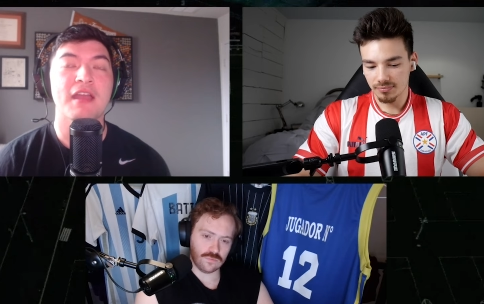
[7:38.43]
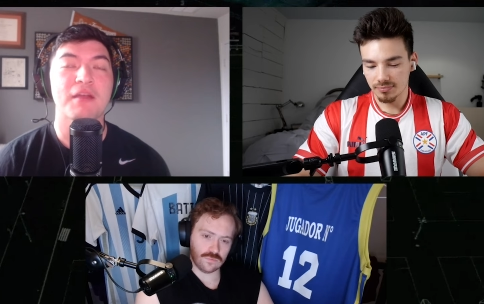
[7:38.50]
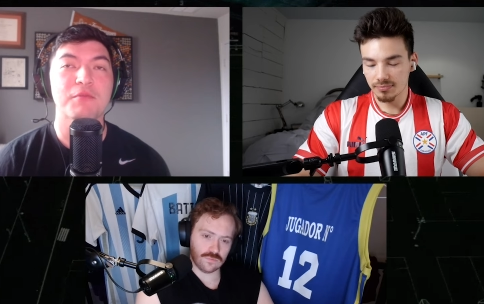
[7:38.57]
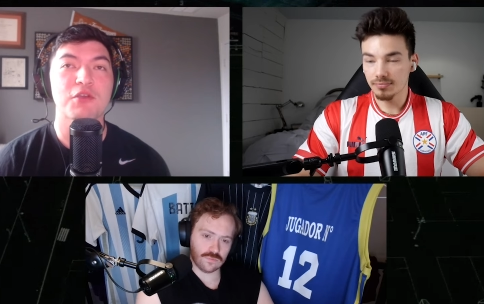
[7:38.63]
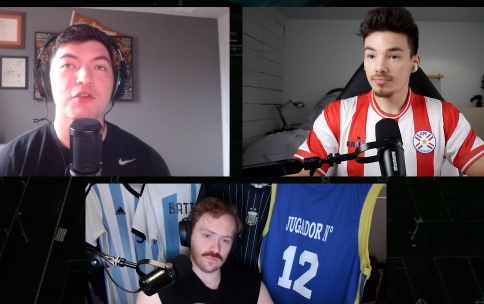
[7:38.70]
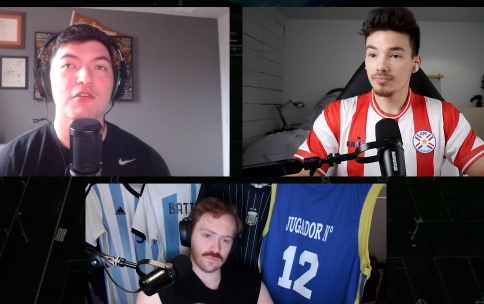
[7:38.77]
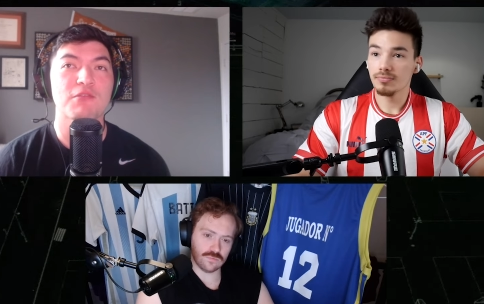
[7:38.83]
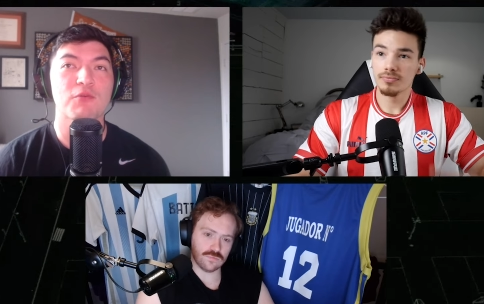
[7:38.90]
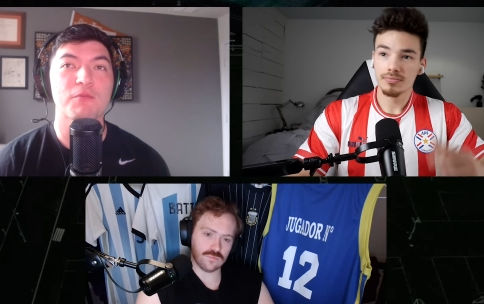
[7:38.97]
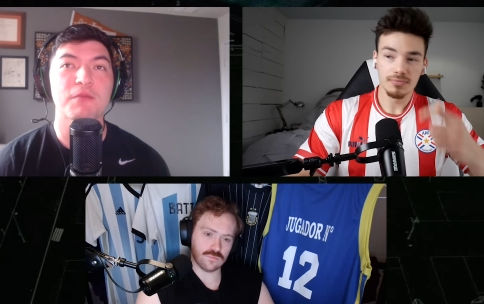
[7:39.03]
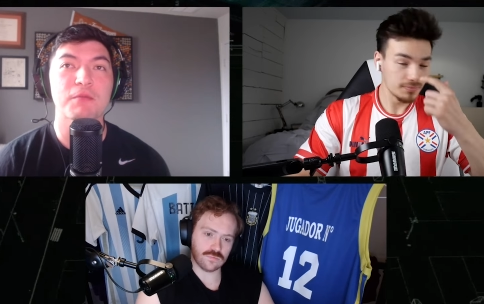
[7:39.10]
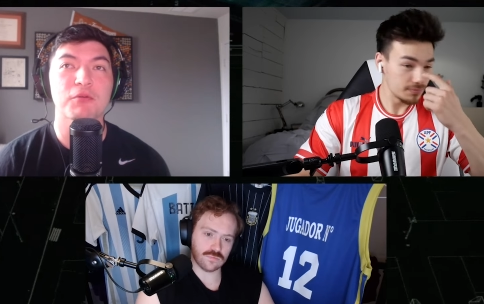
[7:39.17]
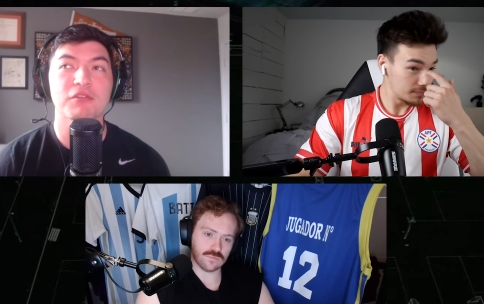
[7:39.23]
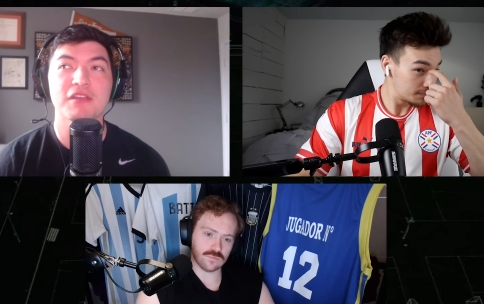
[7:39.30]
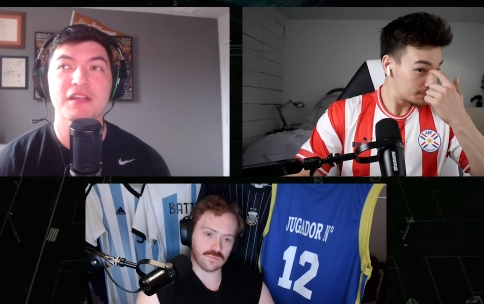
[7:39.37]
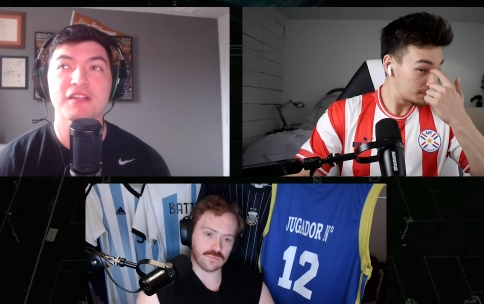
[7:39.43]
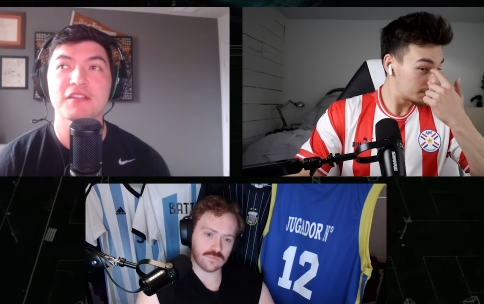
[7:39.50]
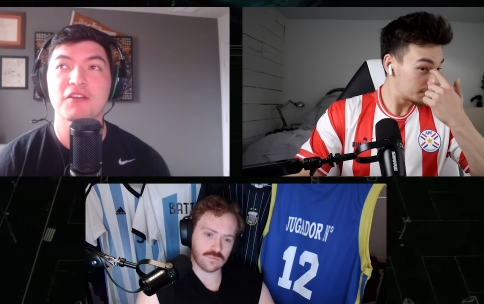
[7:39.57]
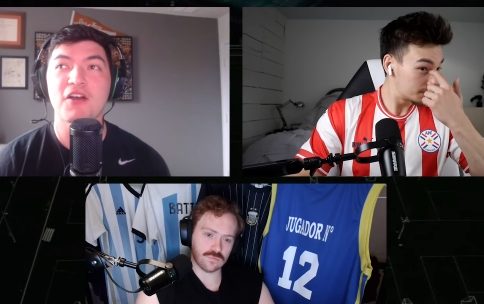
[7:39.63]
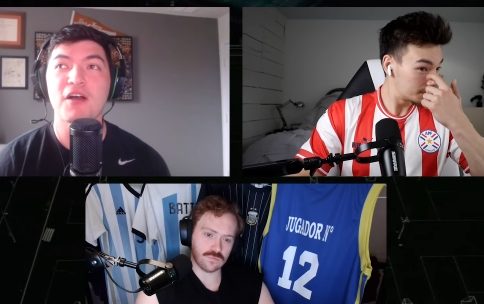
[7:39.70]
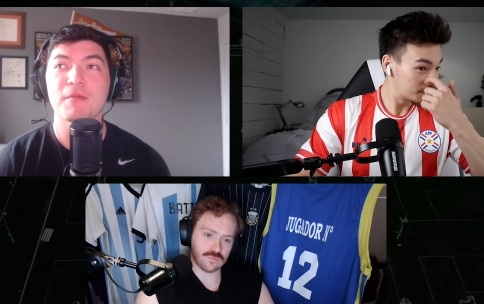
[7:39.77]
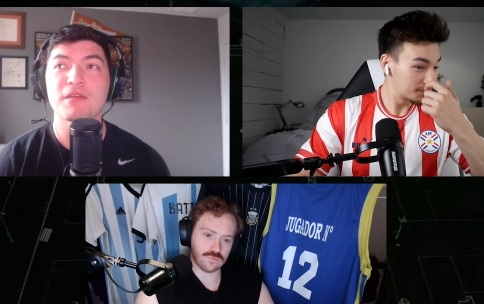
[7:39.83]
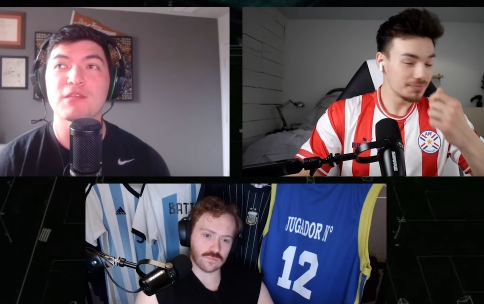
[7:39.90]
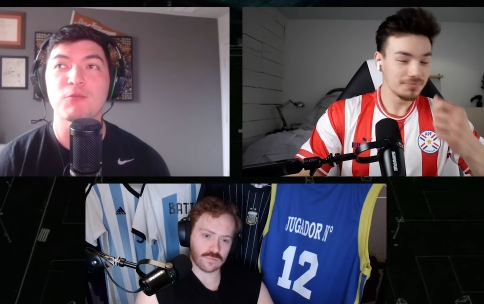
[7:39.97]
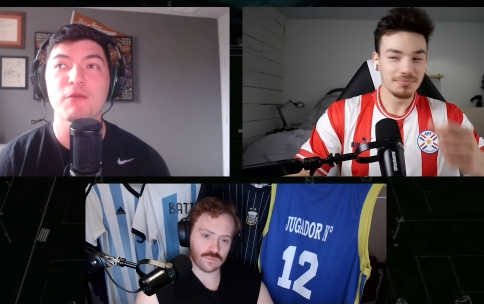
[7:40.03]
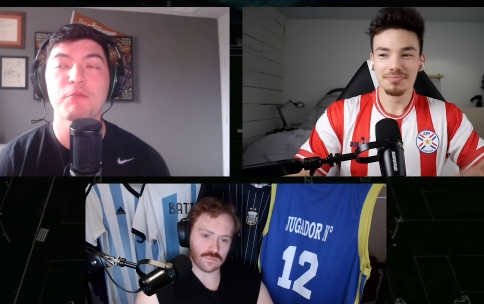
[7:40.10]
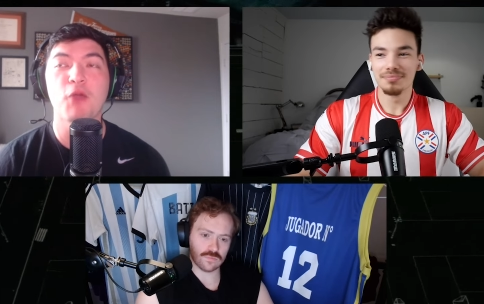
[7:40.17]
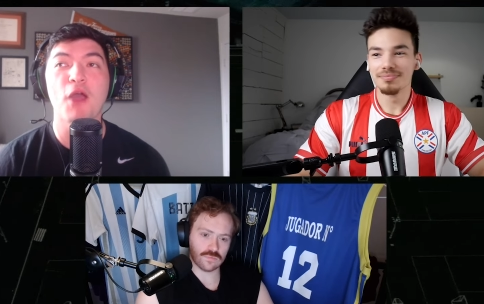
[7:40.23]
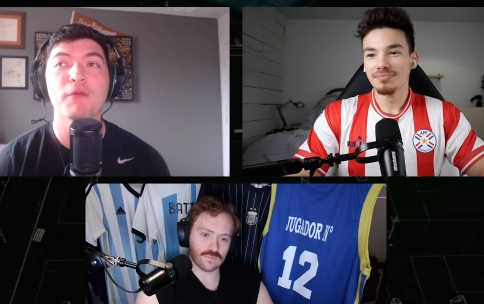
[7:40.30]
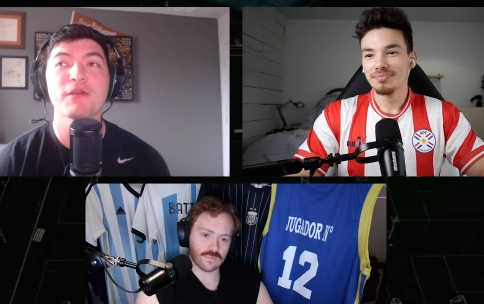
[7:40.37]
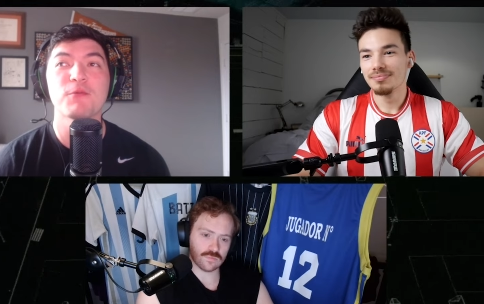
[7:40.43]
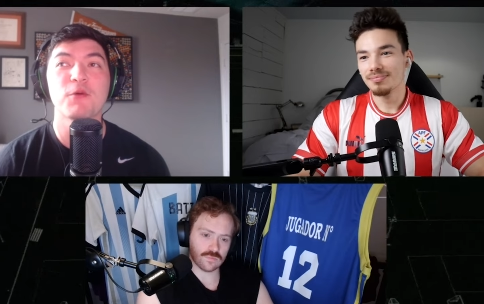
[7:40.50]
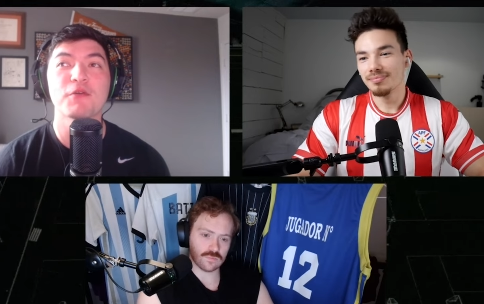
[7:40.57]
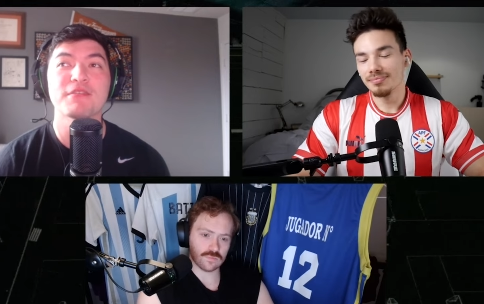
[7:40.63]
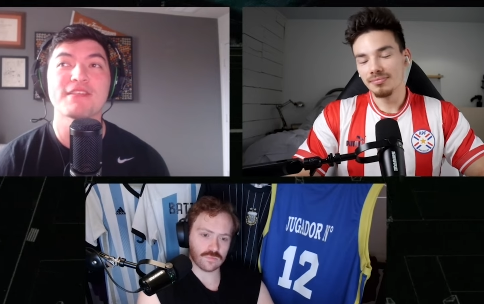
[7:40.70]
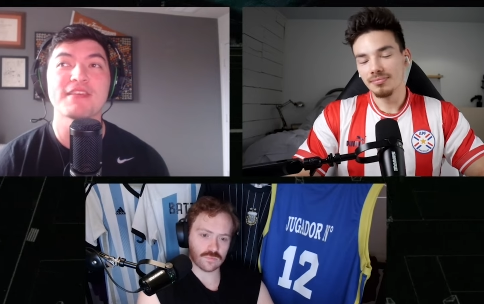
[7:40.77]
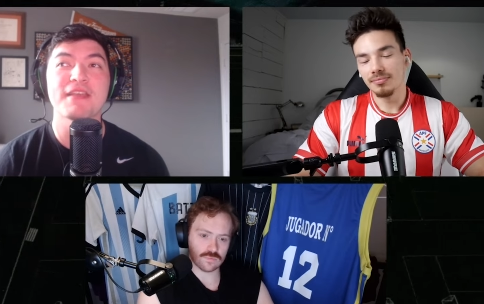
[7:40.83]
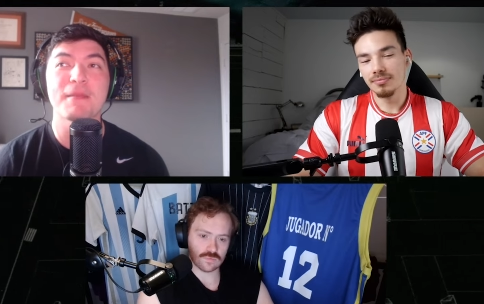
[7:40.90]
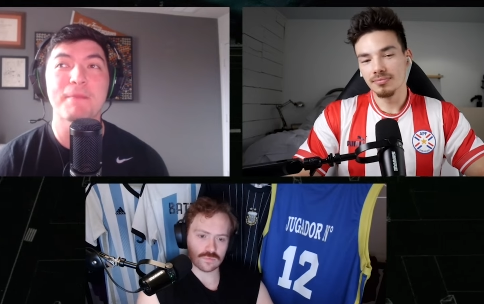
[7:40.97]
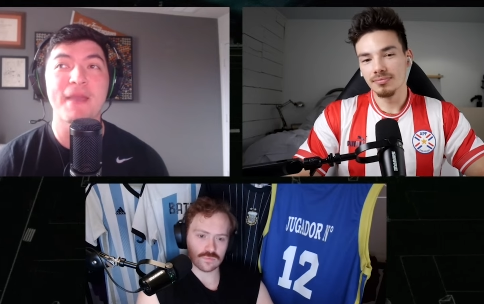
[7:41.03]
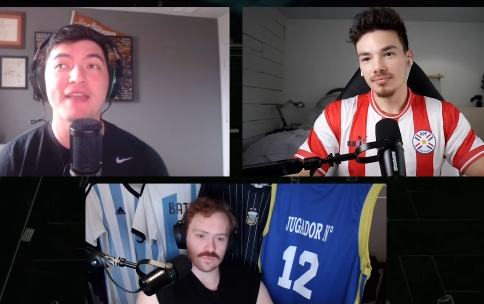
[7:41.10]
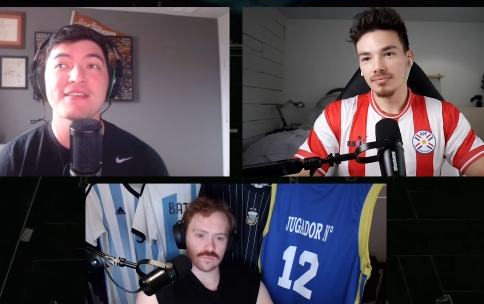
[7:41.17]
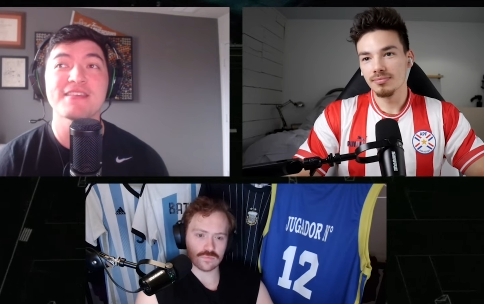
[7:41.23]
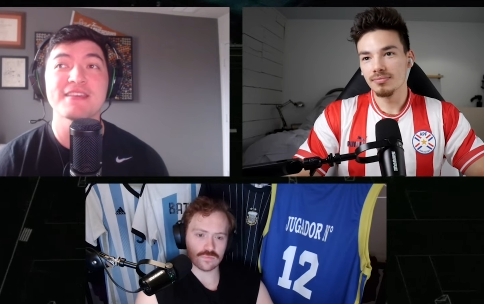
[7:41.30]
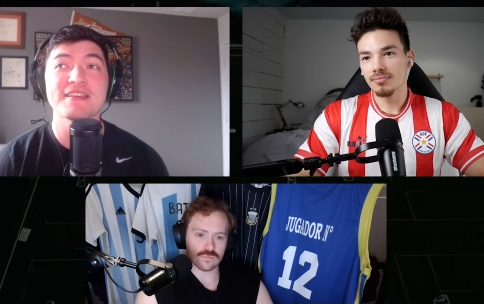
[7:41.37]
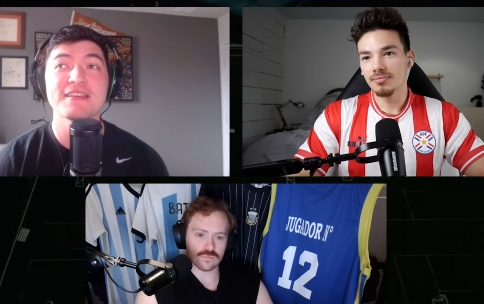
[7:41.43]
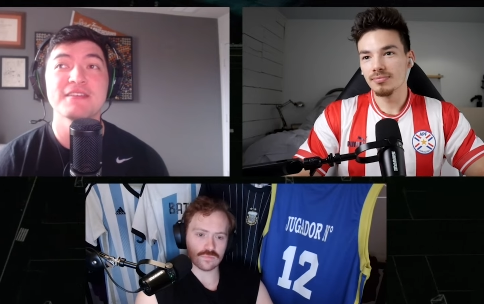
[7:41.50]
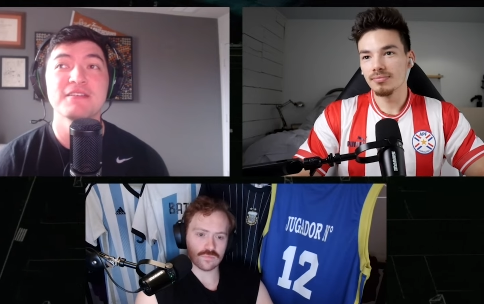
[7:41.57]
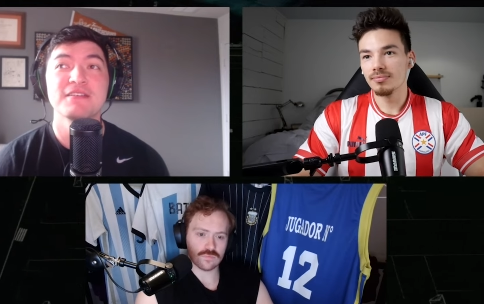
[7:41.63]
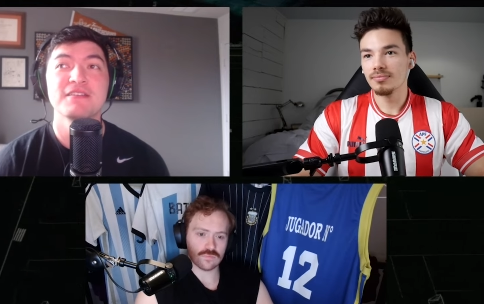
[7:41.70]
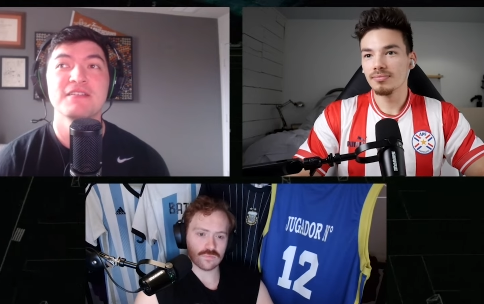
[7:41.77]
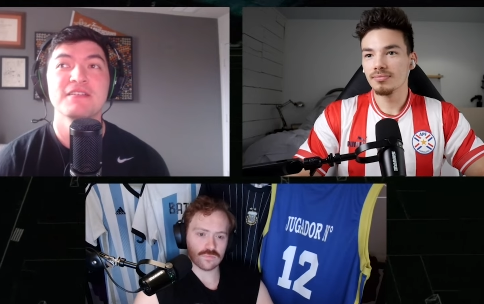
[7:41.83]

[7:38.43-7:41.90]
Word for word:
Speaker 1: And I'm curious what people think in the comments. We probably won't see a Pessy.